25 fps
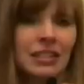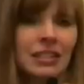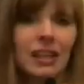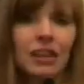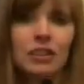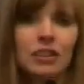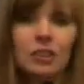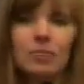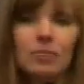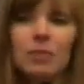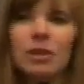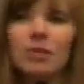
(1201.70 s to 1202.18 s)

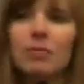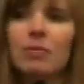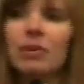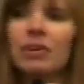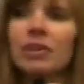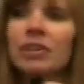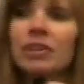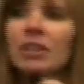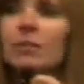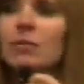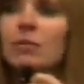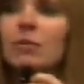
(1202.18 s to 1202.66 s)
Talk to
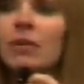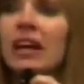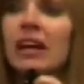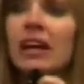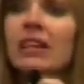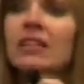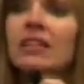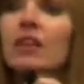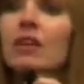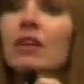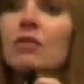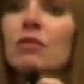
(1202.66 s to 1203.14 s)
people in a
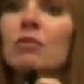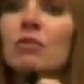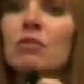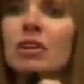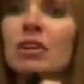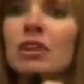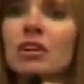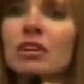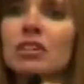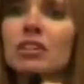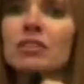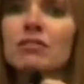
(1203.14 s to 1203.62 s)
way that
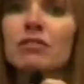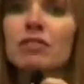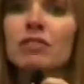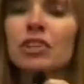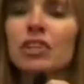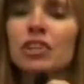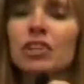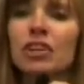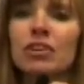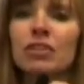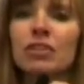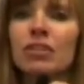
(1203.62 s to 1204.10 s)
works for
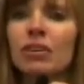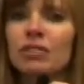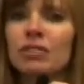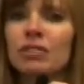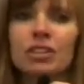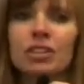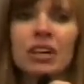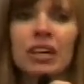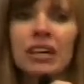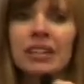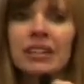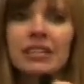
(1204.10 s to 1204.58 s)
you. Don't
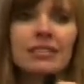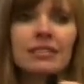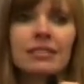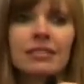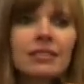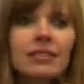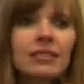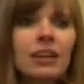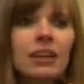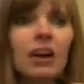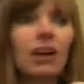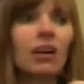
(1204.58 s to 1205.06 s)
try to
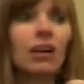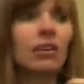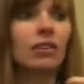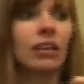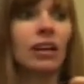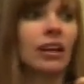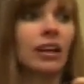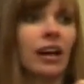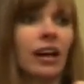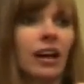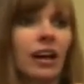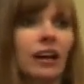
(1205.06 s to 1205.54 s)
talk
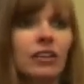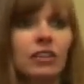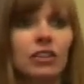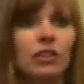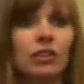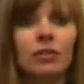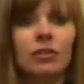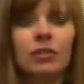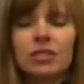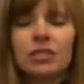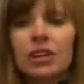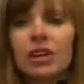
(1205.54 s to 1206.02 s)
like I
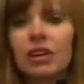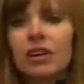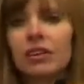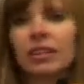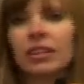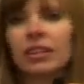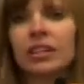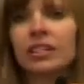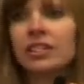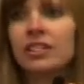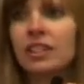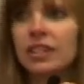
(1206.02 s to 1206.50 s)
do or talk like